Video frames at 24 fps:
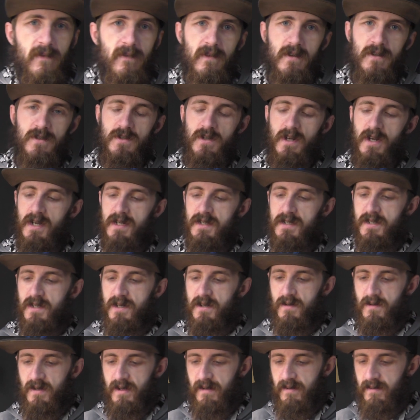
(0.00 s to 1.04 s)
as you guys
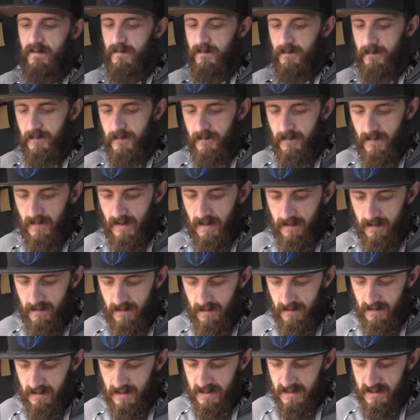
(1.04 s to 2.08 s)
know, and
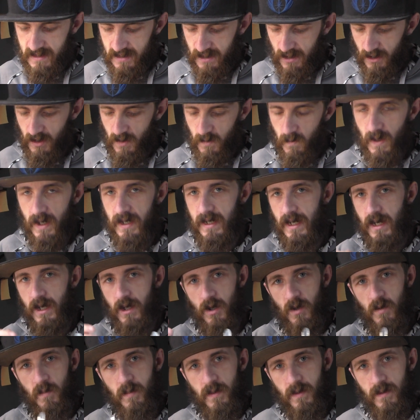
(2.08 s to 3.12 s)
this is a good way to
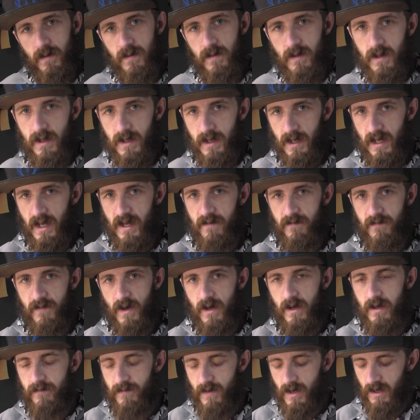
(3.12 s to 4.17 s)
help a
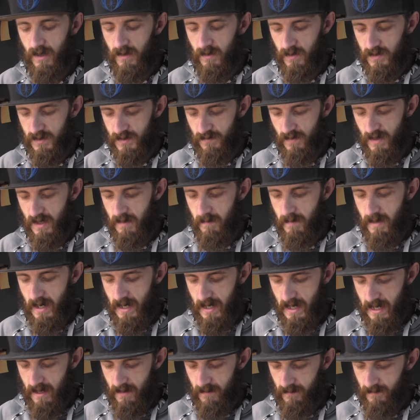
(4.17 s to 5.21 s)
very, very close friend of
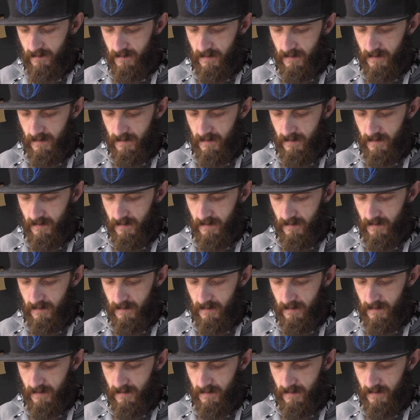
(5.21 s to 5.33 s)
mine out.